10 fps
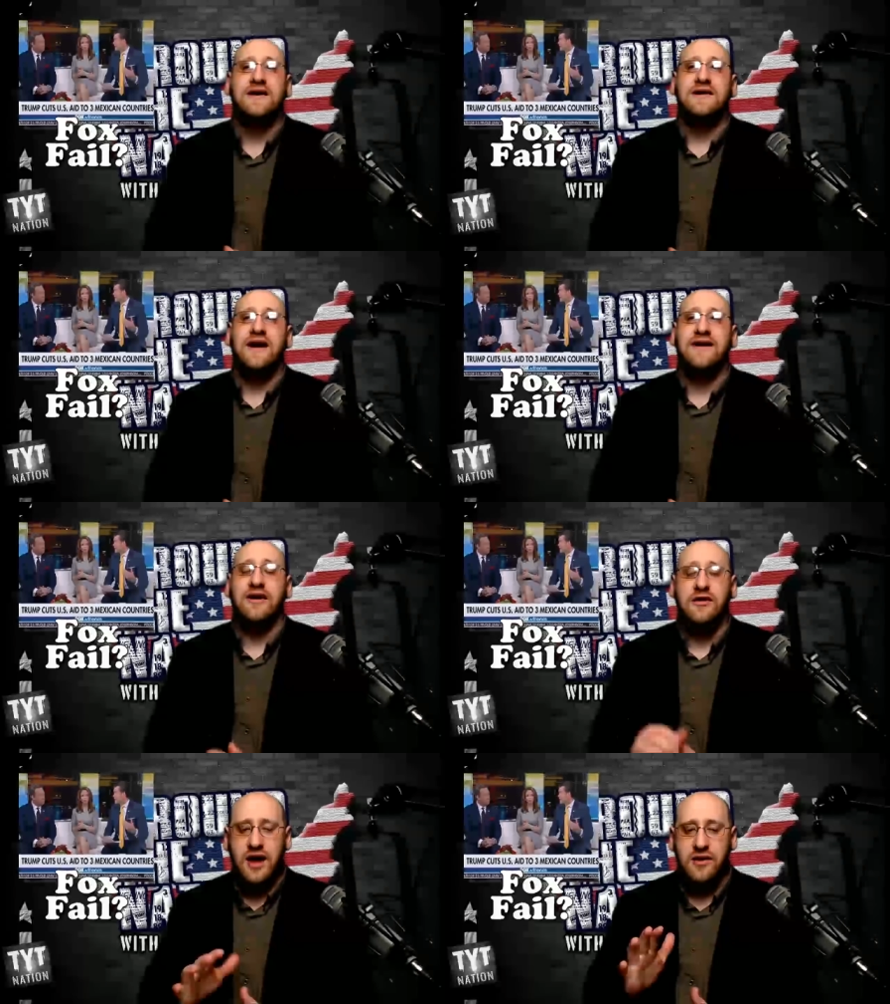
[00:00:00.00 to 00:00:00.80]
has said,
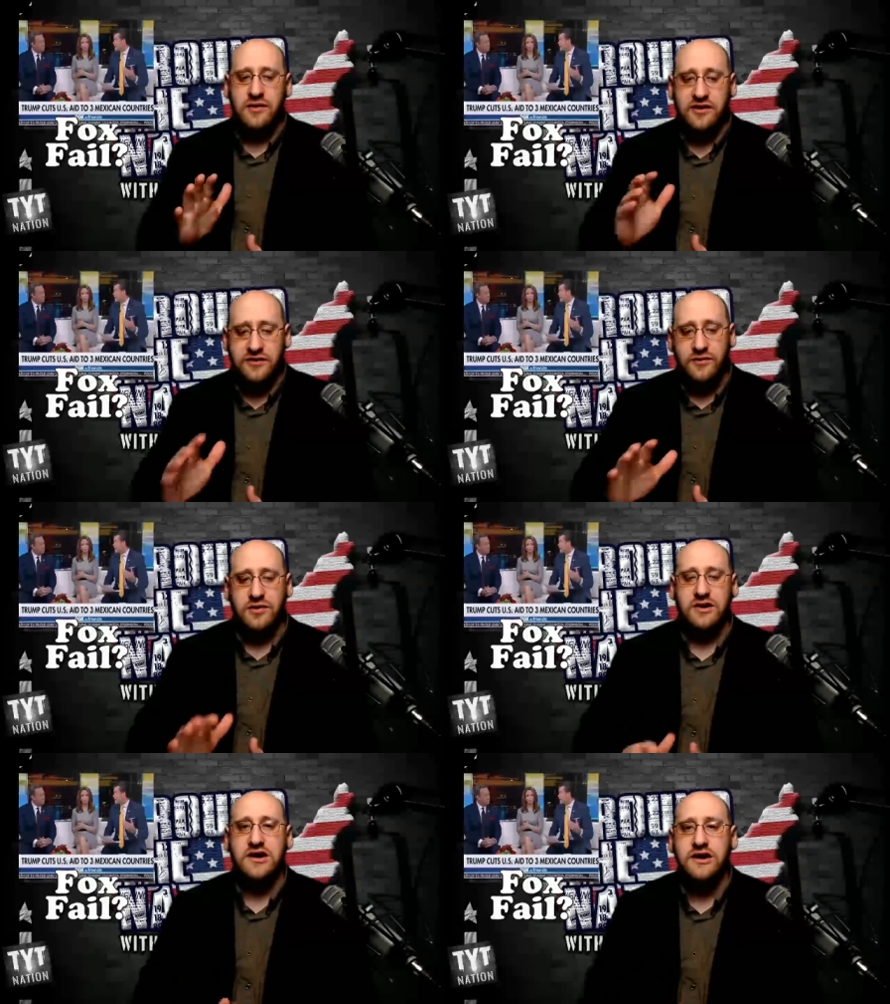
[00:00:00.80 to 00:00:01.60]
okay, here's what we're
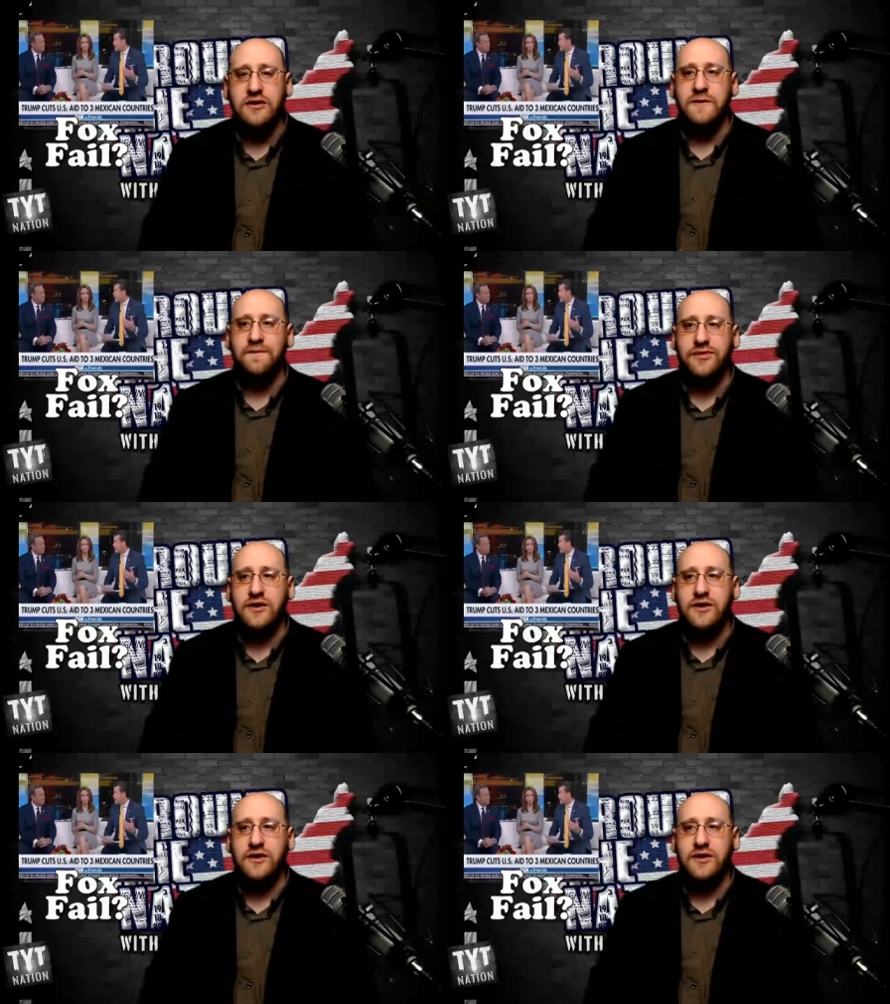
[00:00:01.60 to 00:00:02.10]
going to do.